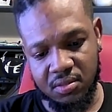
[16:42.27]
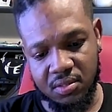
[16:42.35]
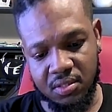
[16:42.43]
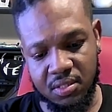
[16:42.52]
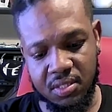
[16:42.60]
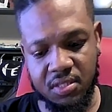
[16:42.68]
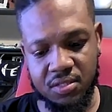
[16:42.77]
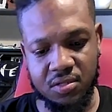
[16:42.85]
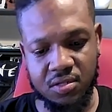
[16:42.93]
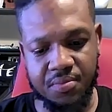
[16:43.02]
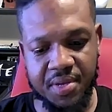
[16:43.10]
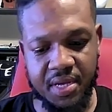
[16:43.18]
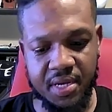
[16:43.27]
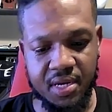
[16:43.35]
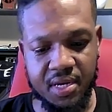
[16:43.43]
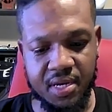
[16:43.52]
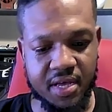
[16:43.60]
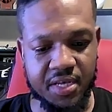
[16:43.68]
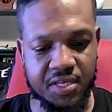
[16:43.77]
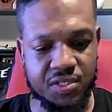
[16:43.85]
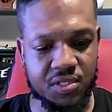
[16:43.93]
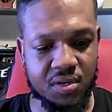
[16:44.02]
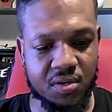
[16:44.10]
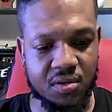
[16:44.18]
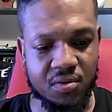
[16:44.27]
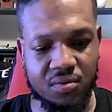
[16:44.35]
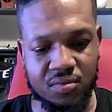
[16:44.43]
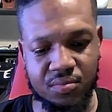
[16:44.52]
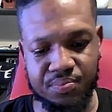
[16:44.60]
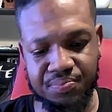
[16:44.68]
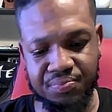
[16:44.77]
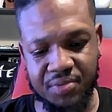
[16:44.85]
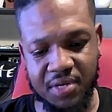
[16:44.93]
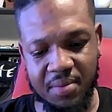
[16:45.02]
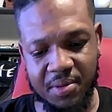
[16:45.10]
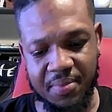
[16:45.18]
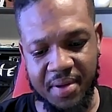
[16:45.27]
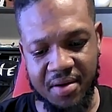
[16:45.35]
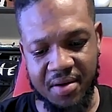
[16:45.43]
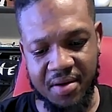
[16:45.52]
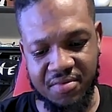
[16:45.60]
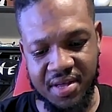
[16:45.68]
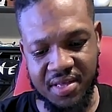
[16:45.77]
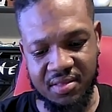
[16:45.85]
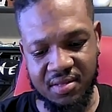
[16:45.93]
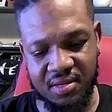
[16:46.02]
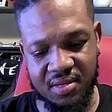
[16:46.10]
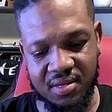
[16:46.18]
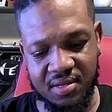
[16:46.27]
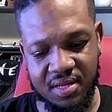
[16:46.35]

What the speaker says: because it's gonna be in the thing, so probably about right. Let